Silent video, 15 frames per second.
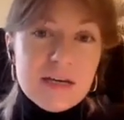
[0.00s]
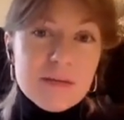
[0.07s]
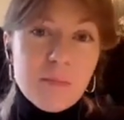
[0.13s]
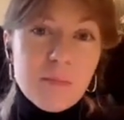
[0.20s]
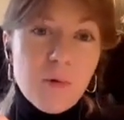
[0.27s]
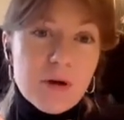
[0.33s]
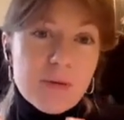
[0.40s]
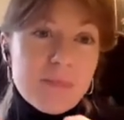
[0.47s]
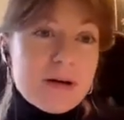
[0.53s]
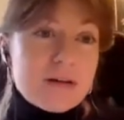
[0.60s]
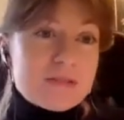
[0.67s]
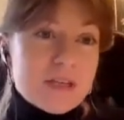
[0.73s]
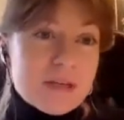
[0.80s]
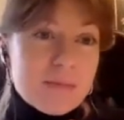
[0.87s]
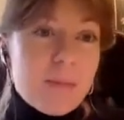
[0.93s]
more
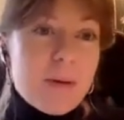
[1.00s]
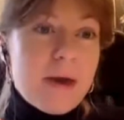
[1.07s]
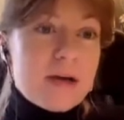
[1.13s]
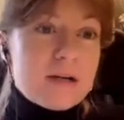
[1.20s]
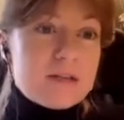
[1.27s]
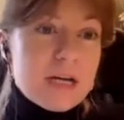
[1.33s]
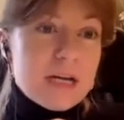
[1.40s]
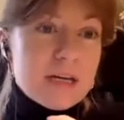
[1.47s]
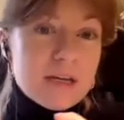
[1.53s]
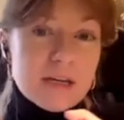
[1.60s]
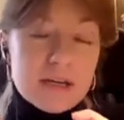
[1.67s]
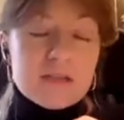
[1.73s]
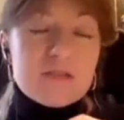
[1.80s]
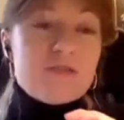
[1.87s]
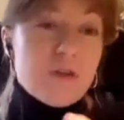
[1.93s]
about
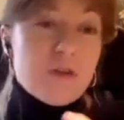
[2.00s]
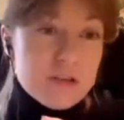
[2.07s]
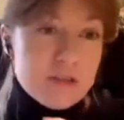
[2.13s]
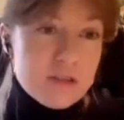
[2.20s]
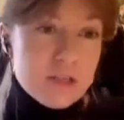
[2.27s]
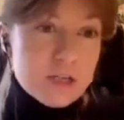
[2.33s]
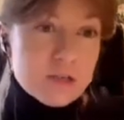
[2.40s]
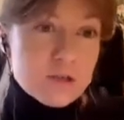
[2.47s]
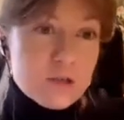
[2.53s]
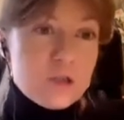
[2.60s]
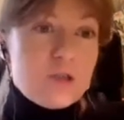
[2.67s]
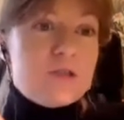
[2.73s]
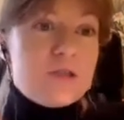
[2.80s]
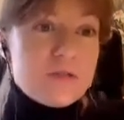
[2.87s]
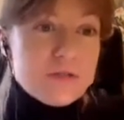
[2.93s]
contrasting
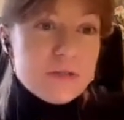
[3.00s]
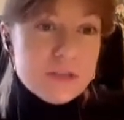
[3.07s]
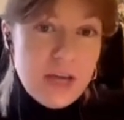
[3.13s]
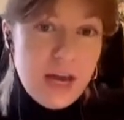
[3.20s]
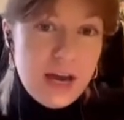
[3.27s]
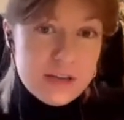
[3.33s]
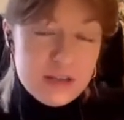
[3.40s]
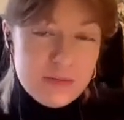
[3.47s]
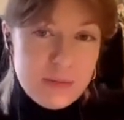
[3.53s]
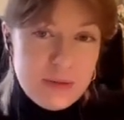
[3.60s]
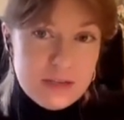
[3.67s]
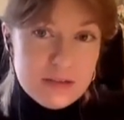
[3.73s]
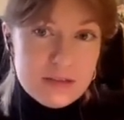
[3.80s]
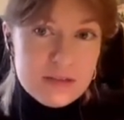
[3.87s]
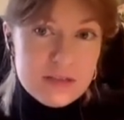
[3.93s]
two different
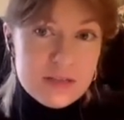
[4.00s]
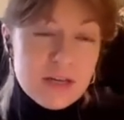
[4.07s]
aspects